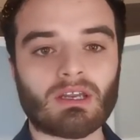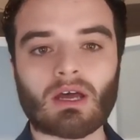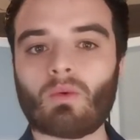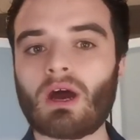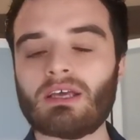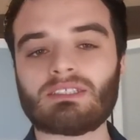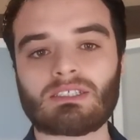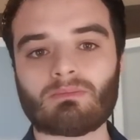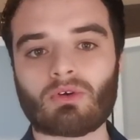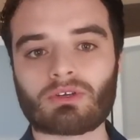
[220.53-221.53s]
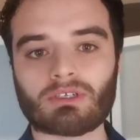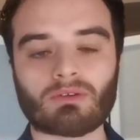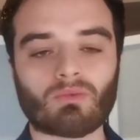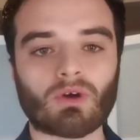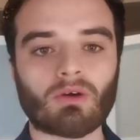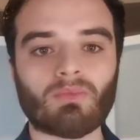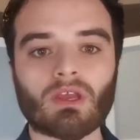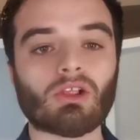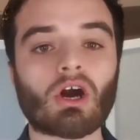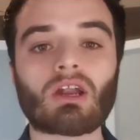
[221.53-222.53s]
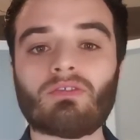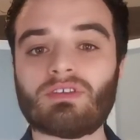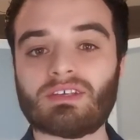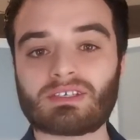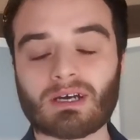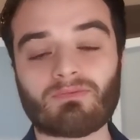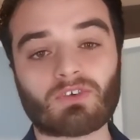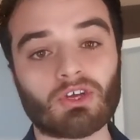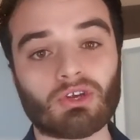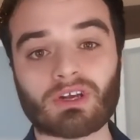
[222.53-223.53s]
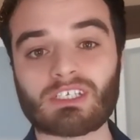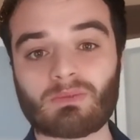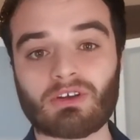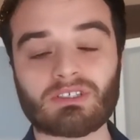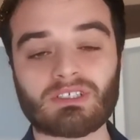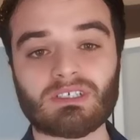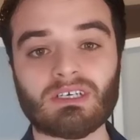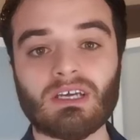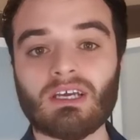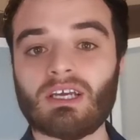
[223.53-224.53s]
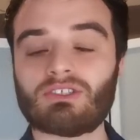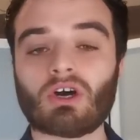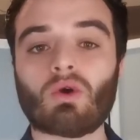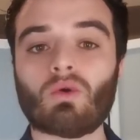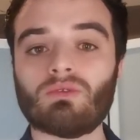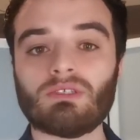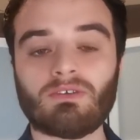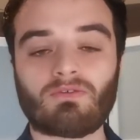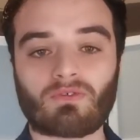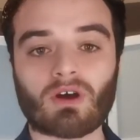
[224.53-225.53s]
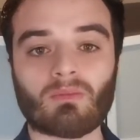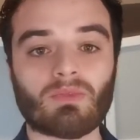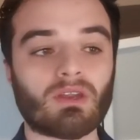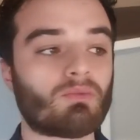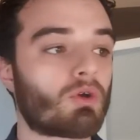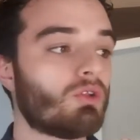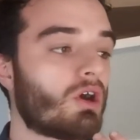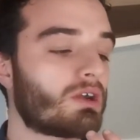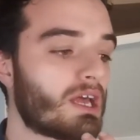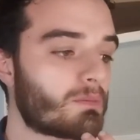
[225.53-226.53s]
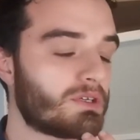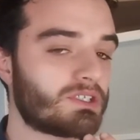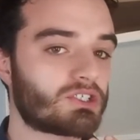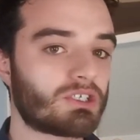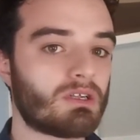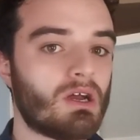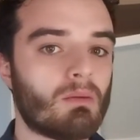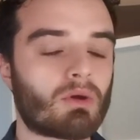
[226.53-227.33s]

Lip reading: Now, why is this important? Well, a lot of the discomfort you're experiencing is not only from the prolonged neck position,